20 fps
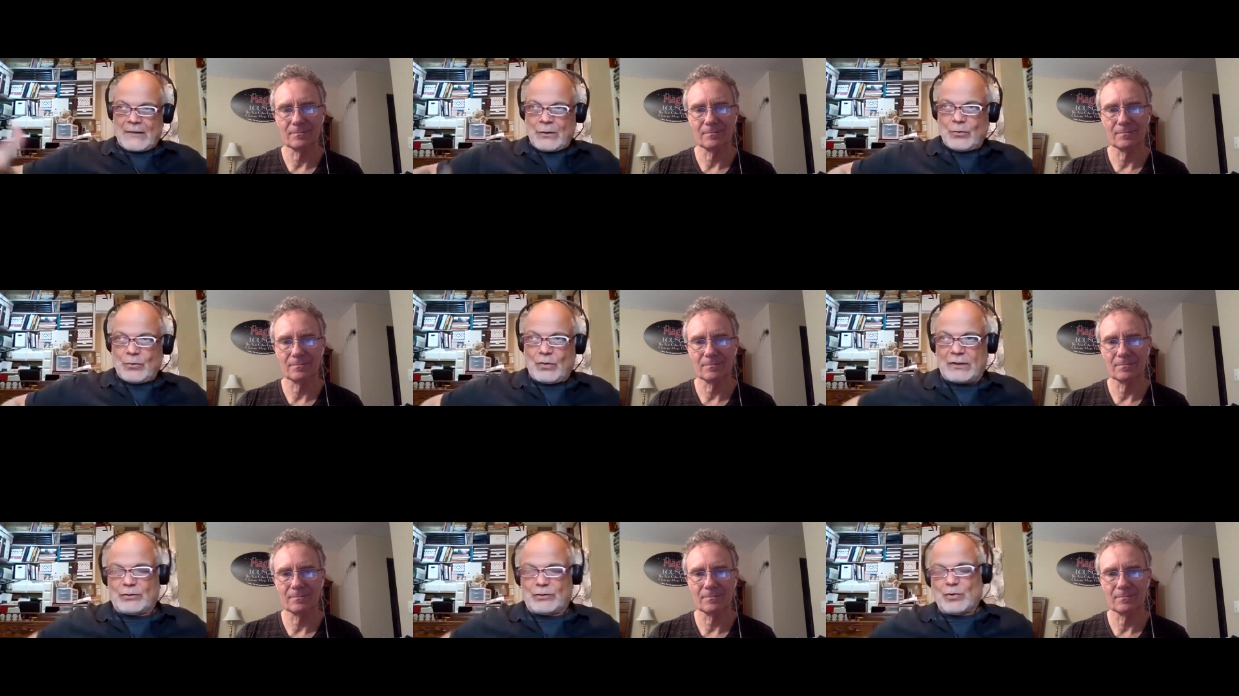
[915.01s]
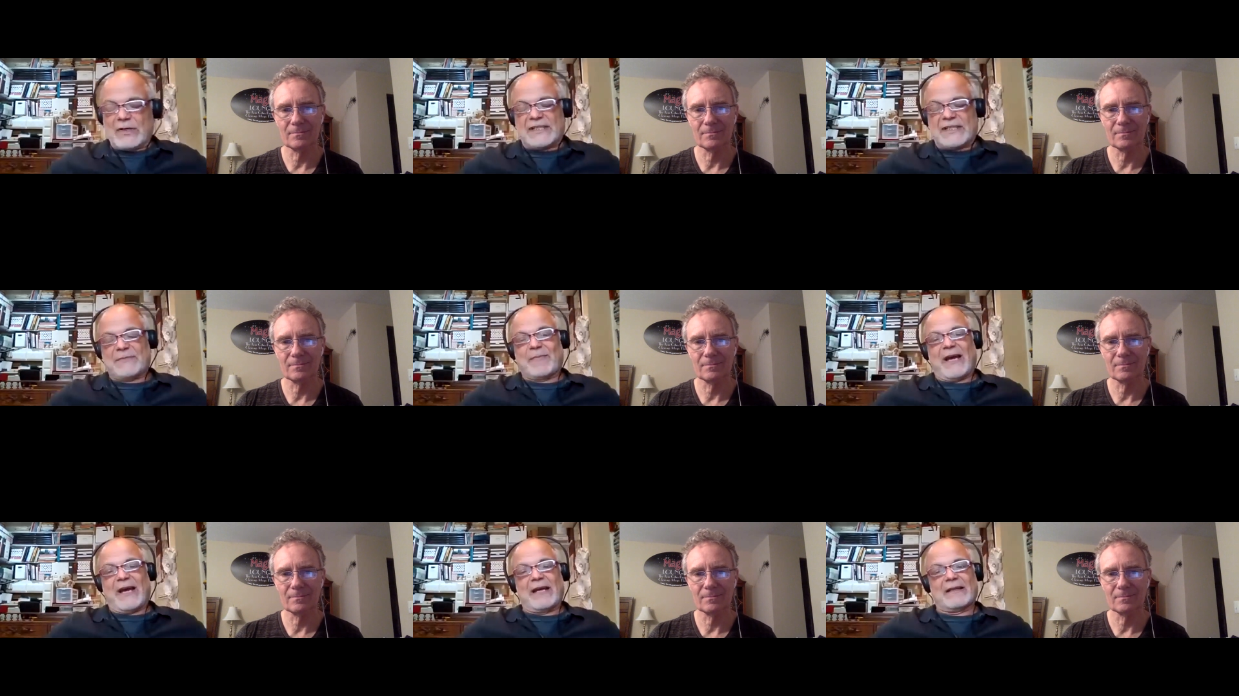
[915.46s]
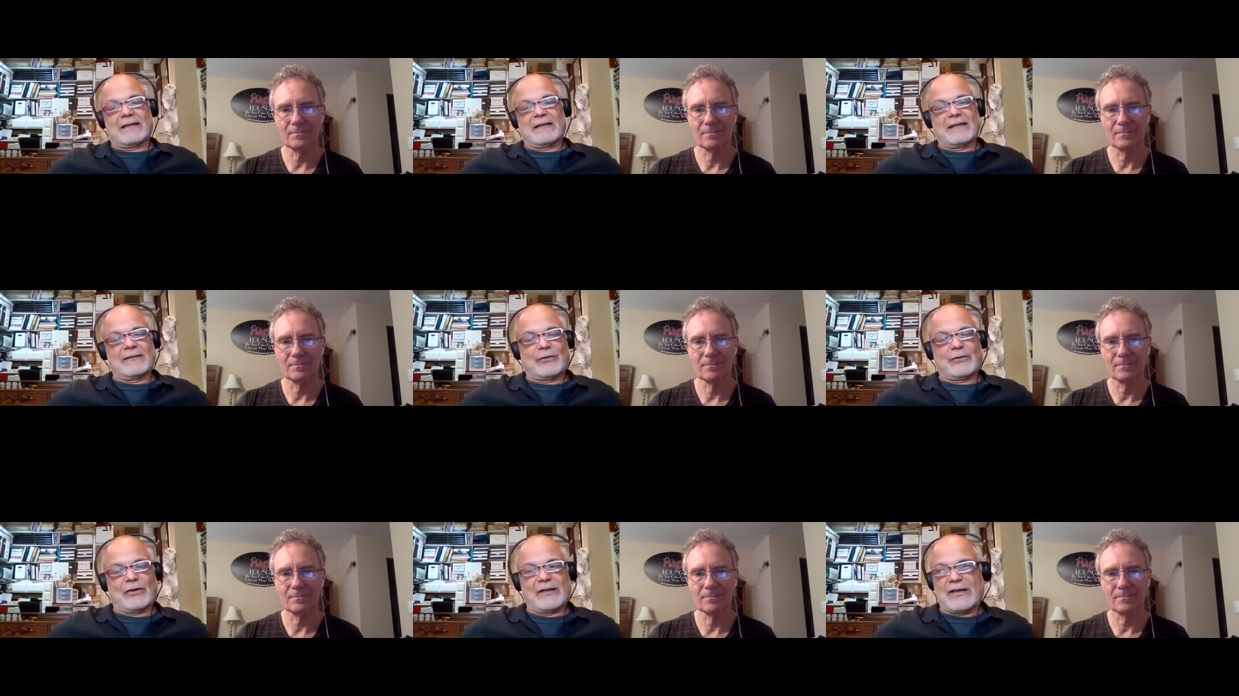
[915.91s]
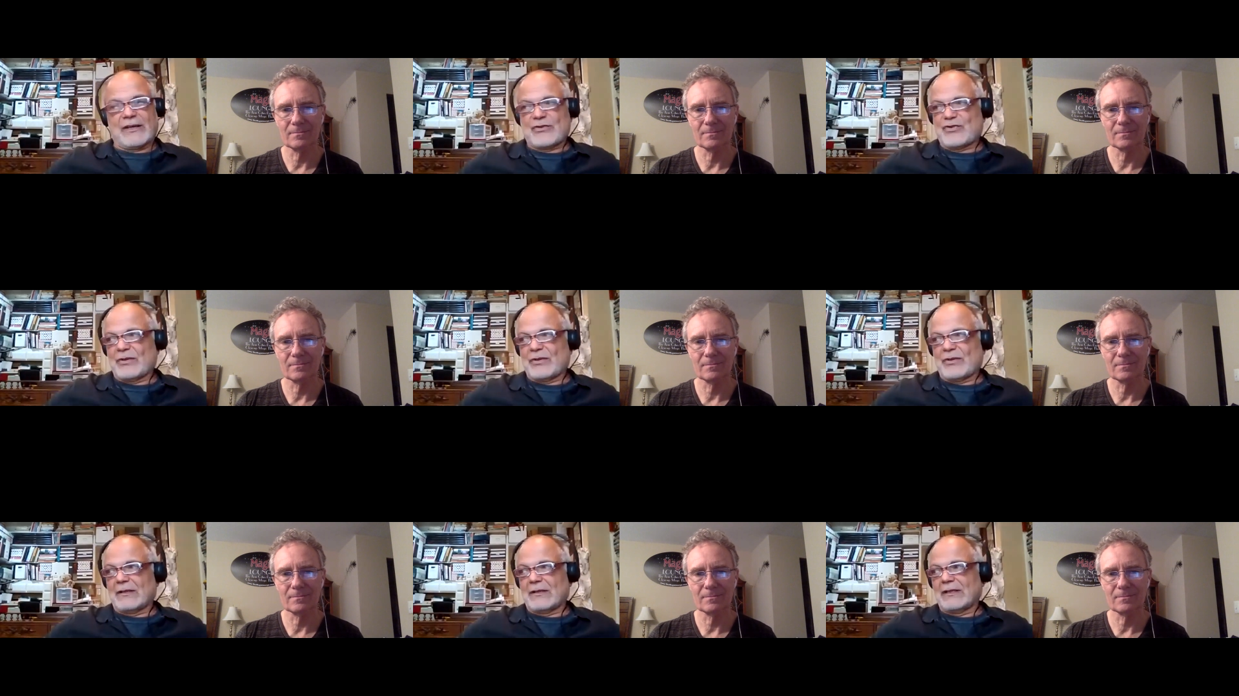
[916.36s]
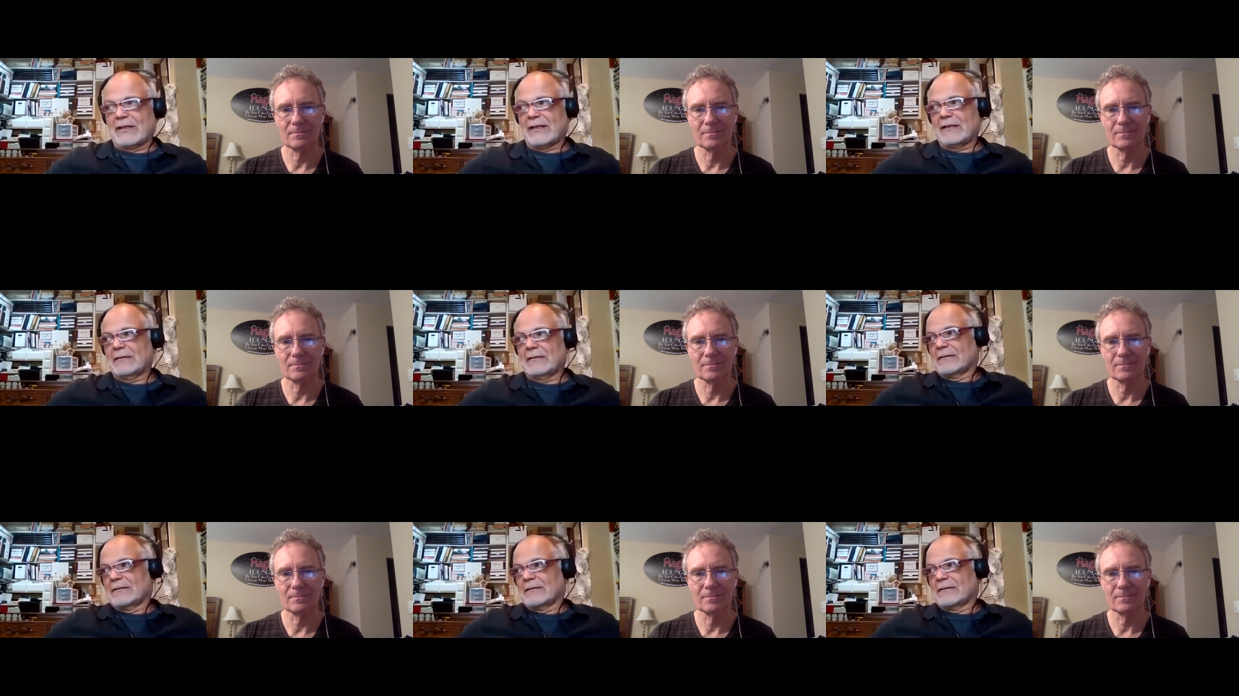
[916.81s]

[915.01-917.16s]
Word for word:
Speaker 1: want to expand internationally.